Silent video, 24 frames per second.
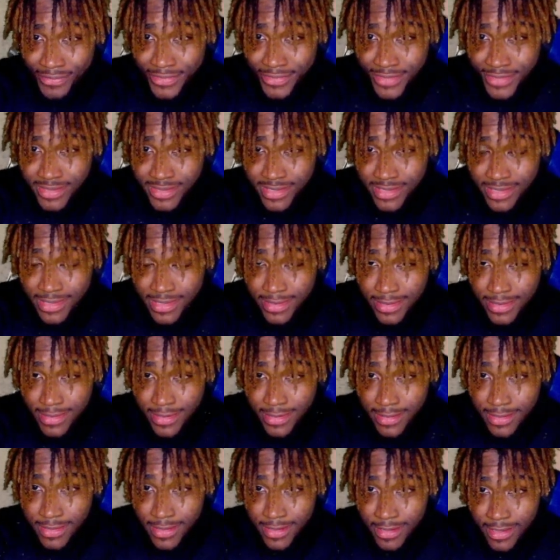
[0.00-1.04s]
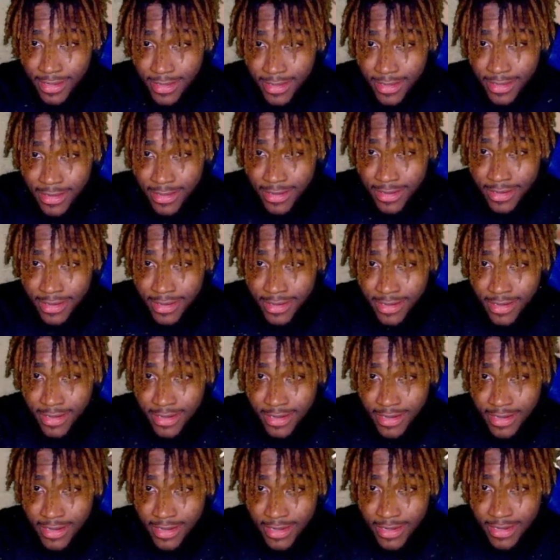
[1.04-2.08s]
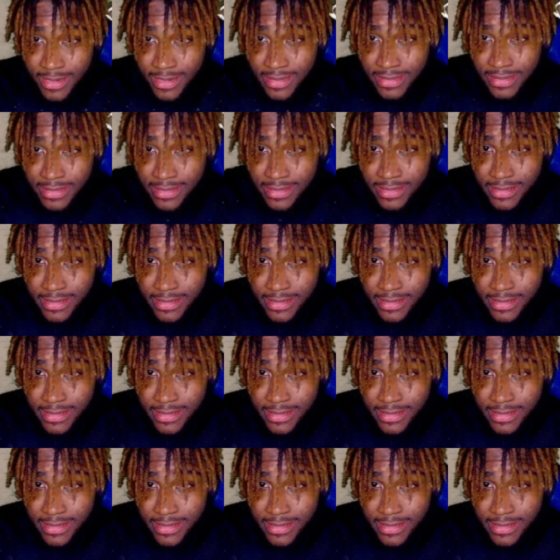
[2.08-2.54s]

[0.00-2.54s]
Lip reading: Nothing is said.